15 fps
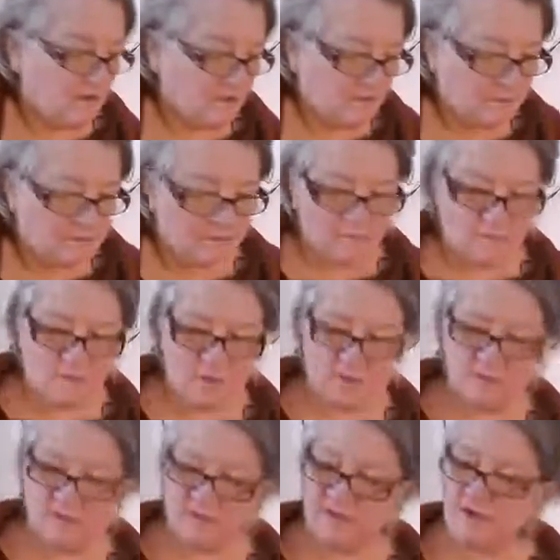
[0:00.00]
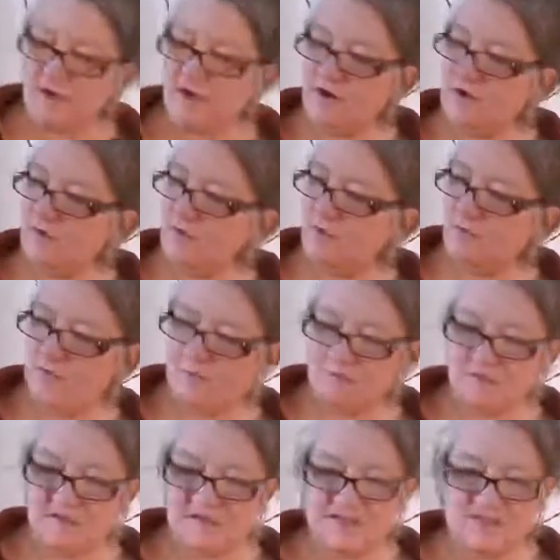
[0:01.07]
know the
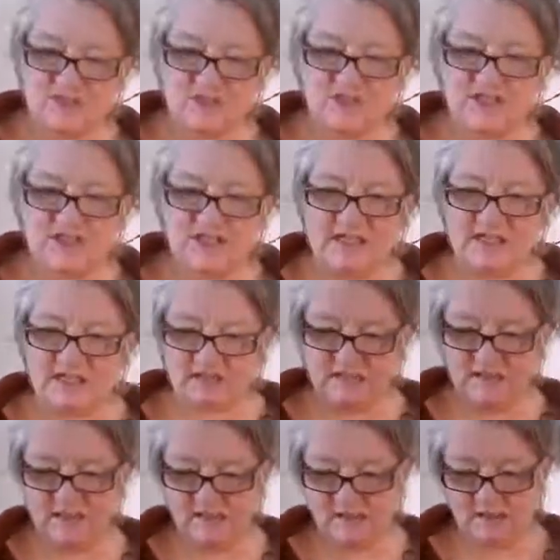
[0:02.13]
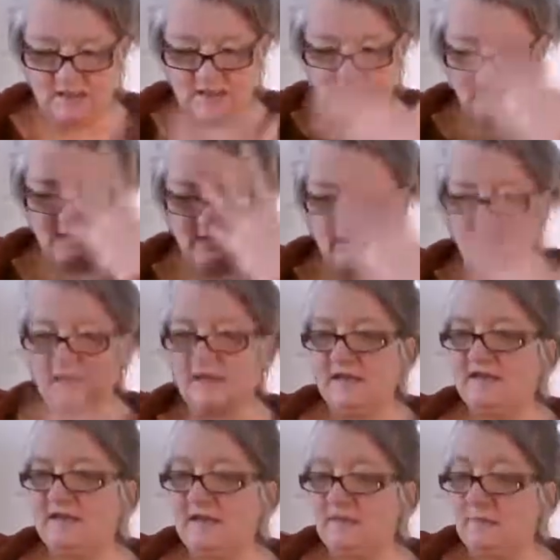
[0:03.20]
position in
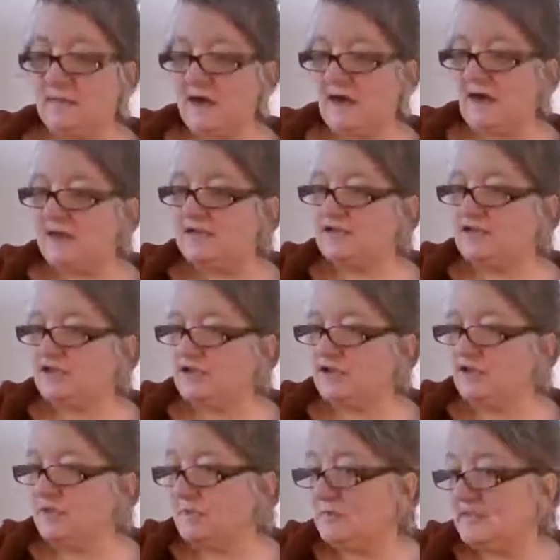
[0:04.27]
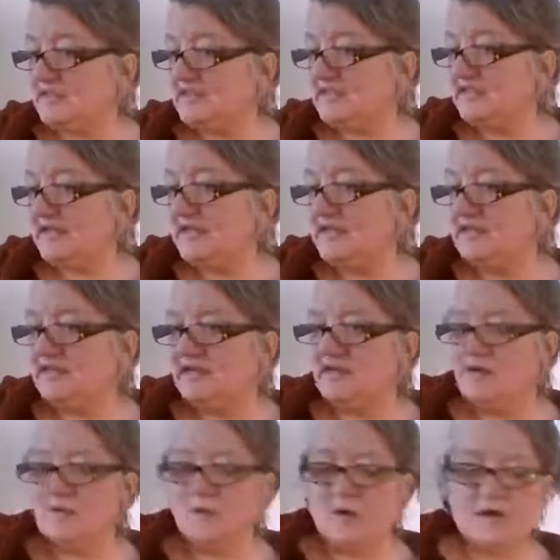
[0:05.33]
our posture when we're standing or
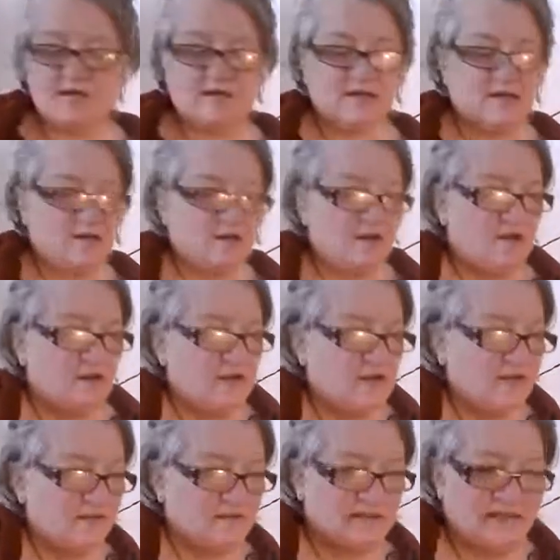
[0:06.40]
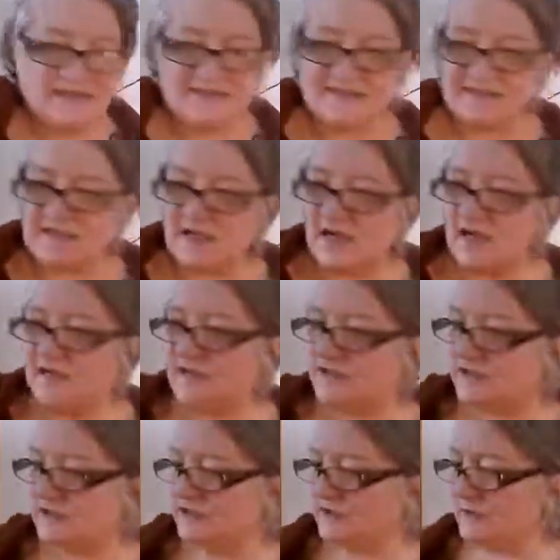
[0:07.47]
walking, let's
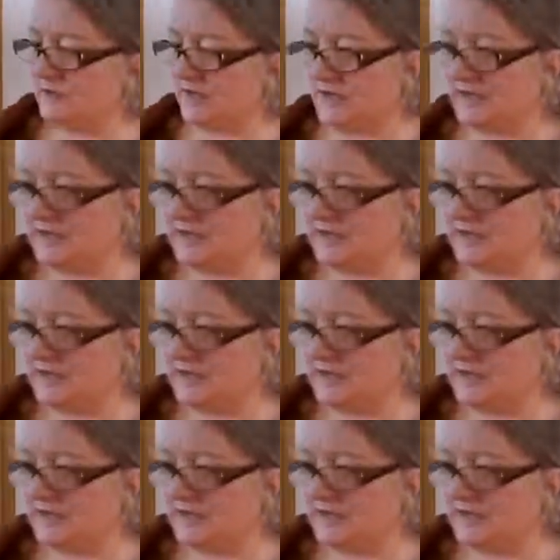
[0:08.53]
undo it